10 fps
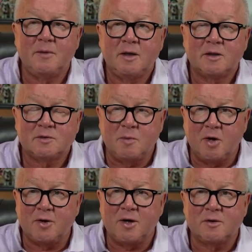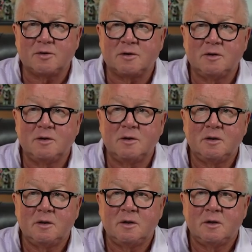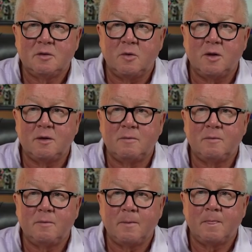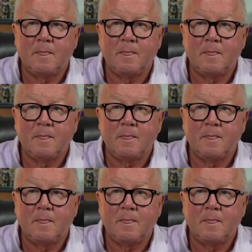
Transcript: but small dose. Shots, not what? Pellets.